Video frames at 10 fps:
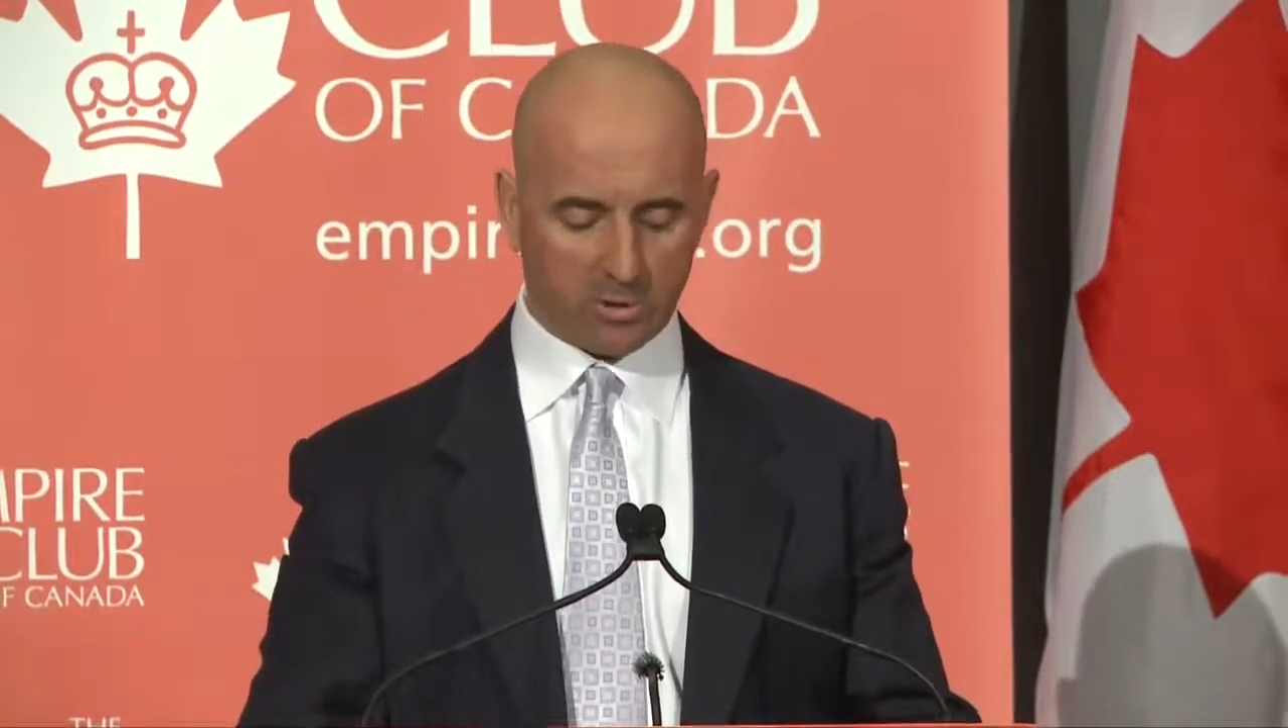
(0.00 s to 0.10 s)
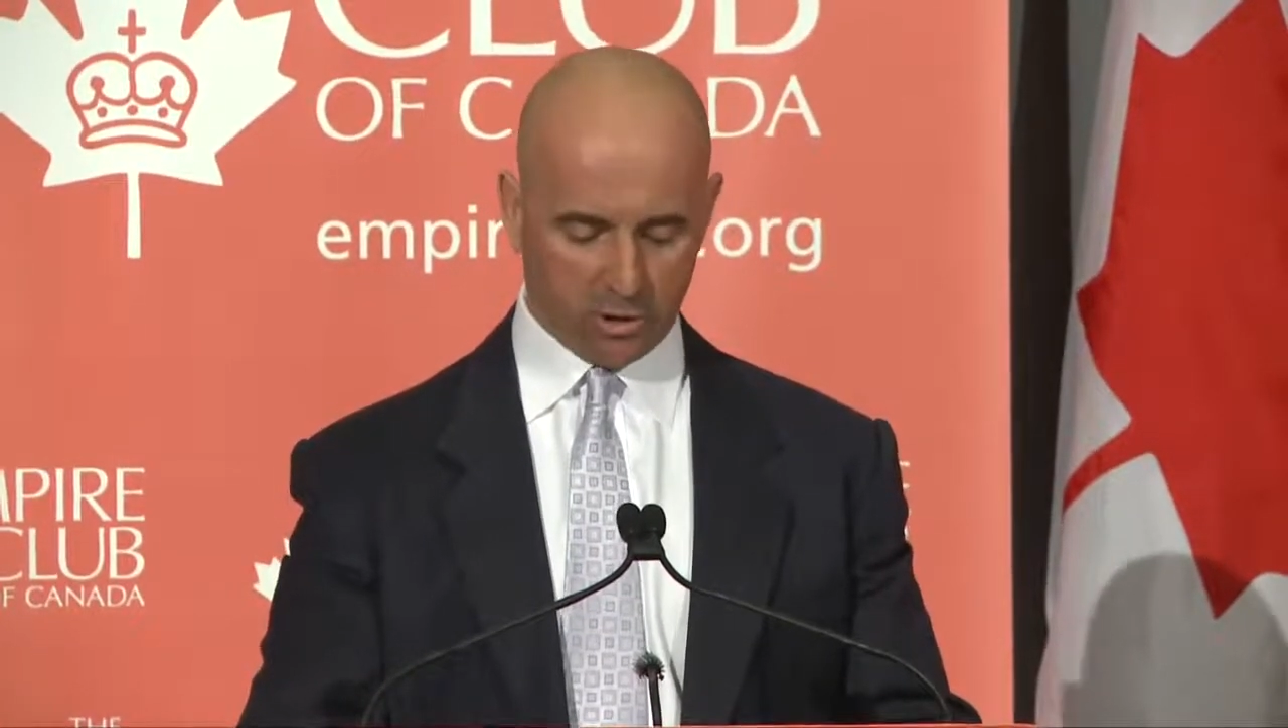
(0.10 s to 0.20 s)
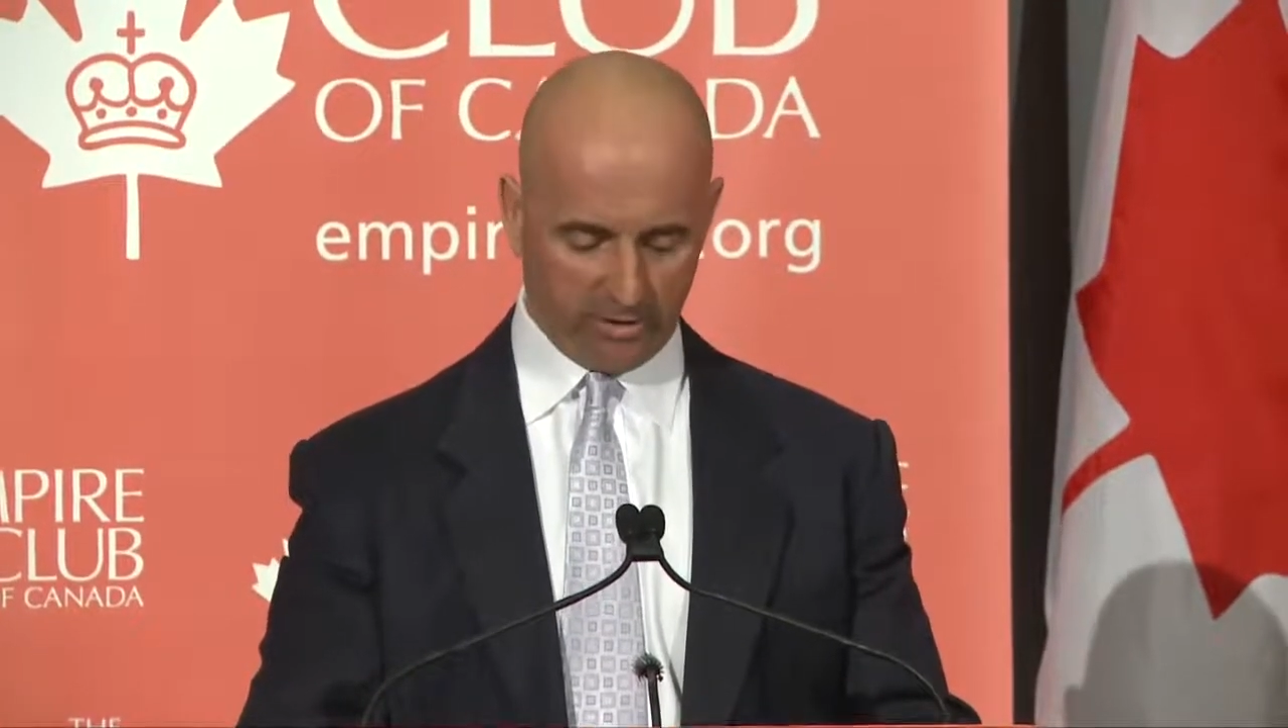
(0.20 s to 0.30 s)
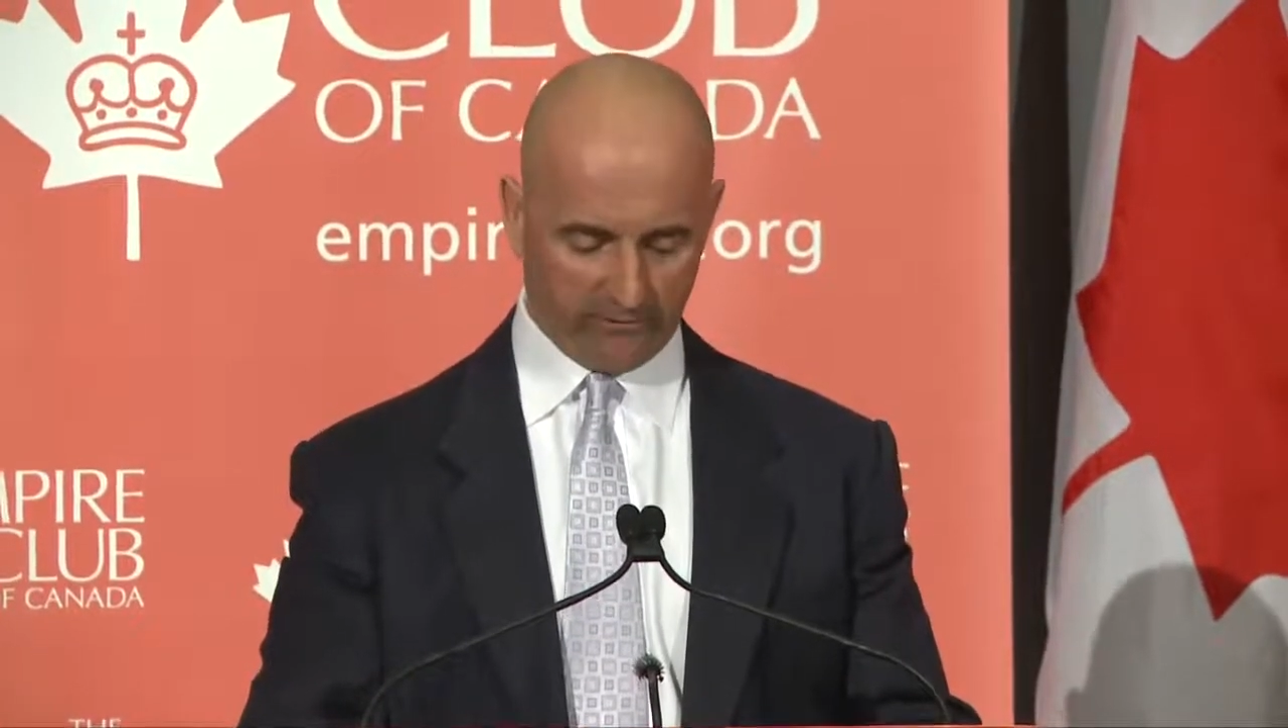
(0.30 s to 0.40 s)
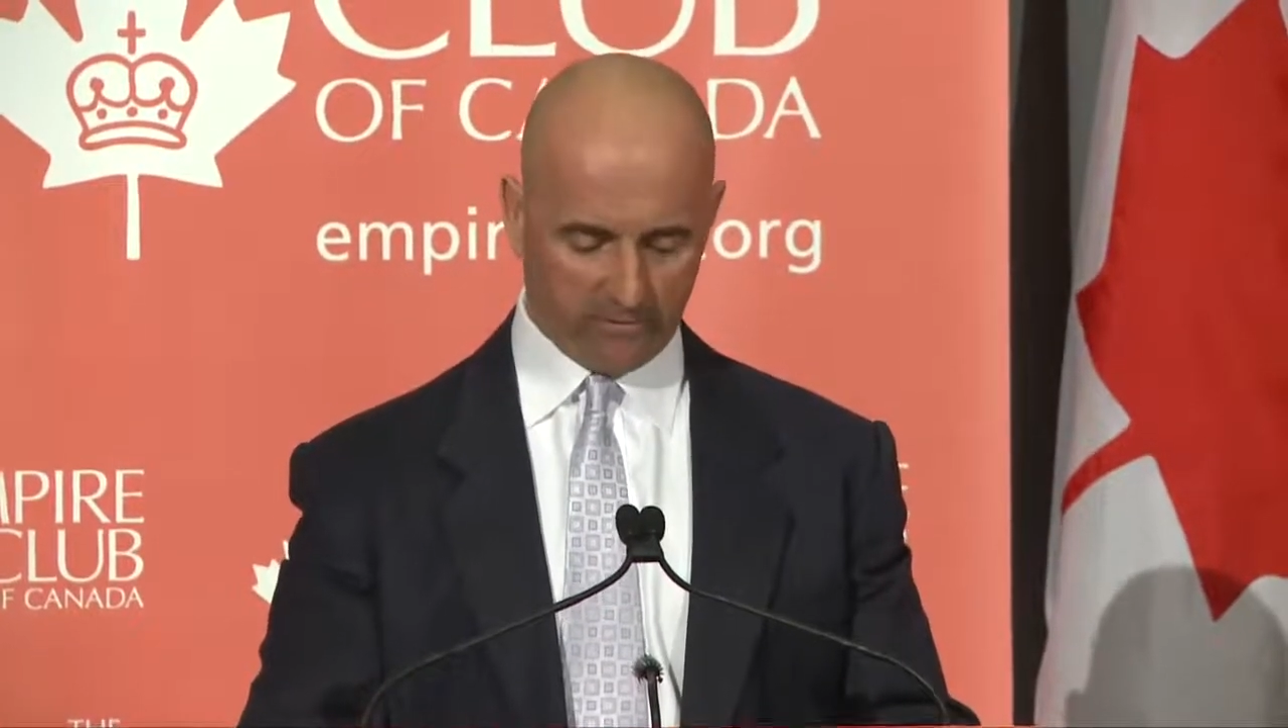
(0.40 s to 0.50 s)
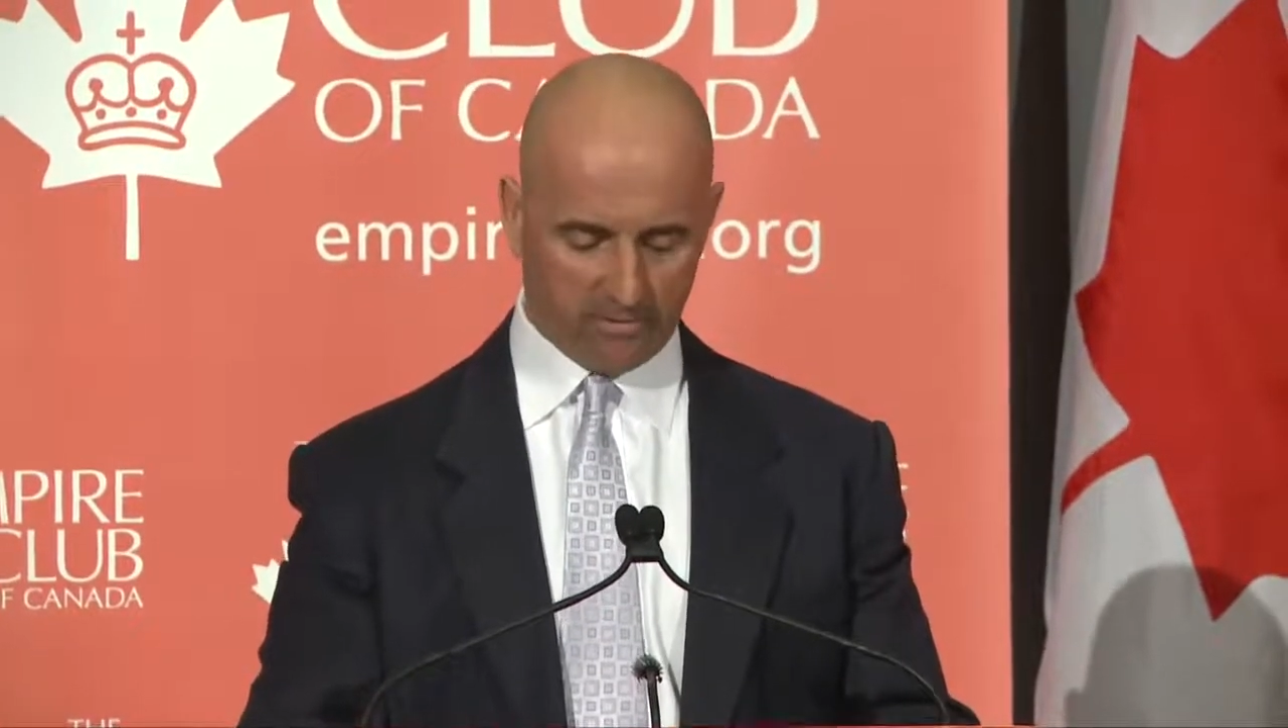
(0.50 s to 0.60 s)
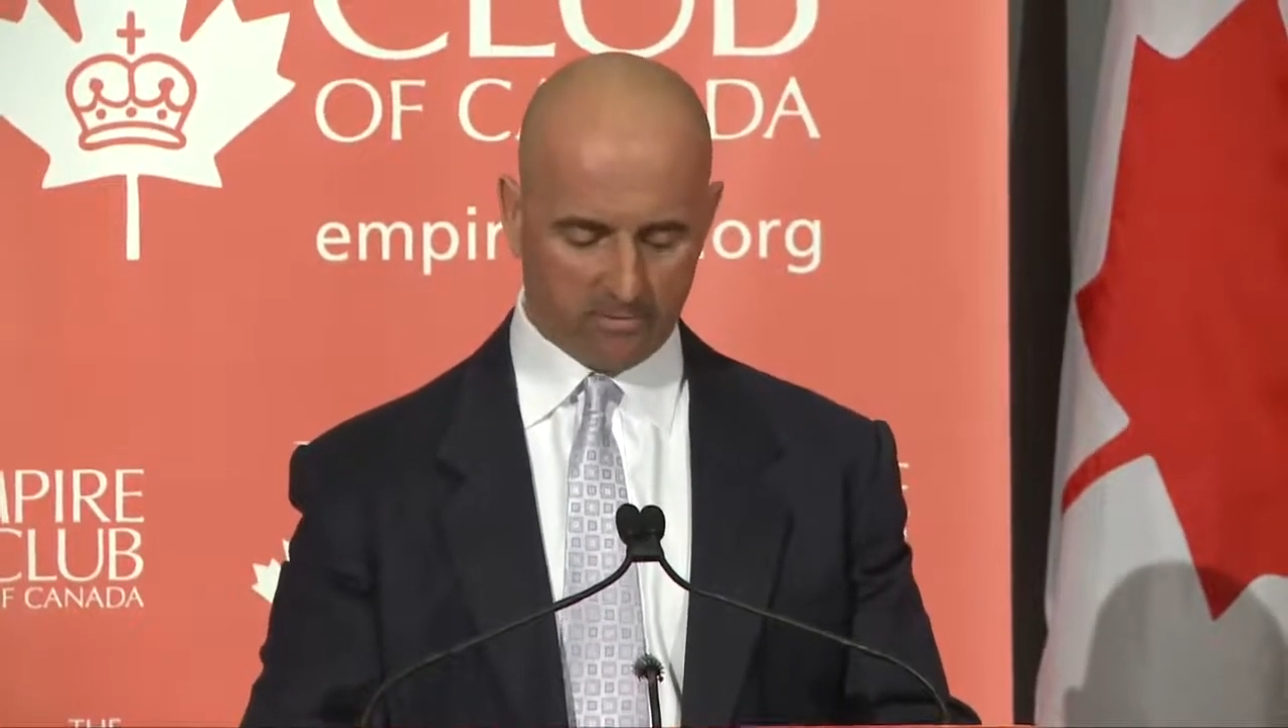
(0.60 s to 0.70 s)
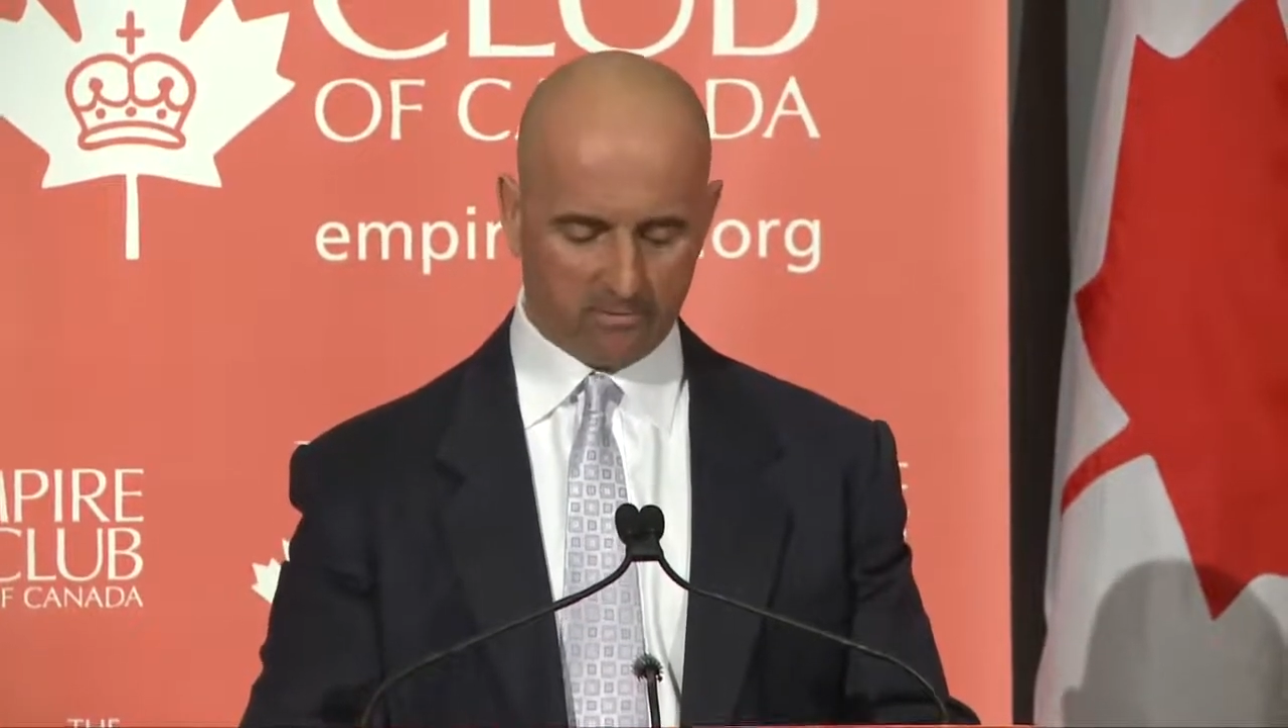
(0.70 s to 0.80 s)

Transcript: shift,